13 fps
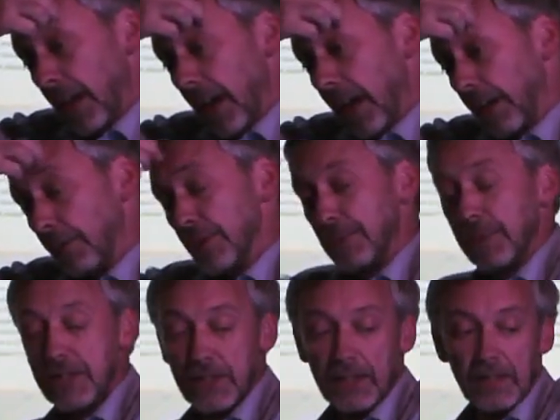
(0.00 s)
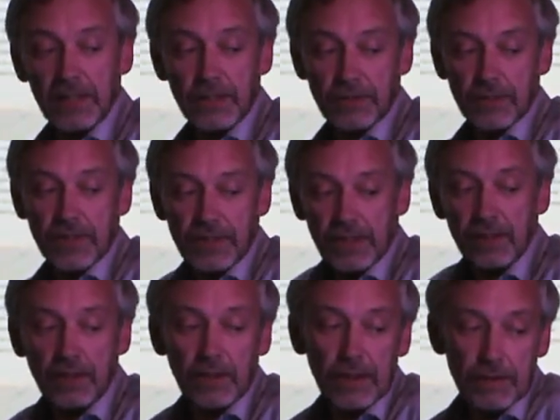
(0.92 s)
And I was particularly
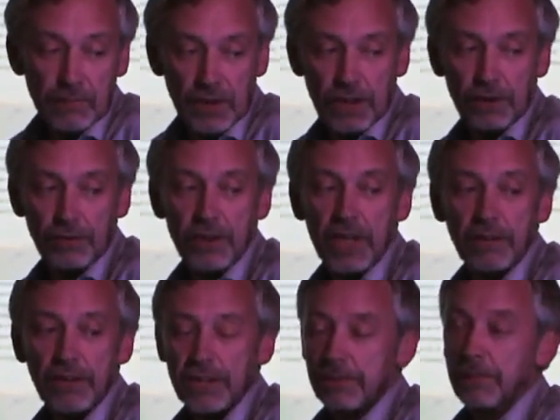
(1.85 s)
interested early in my career in